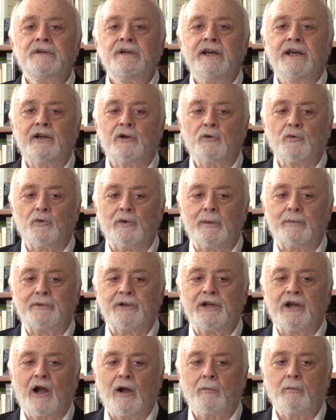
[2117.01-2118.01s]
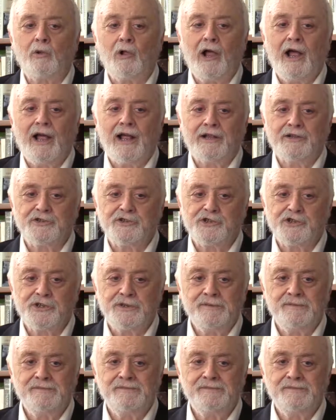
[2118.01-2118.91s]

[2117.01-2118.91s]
interrupting our plans.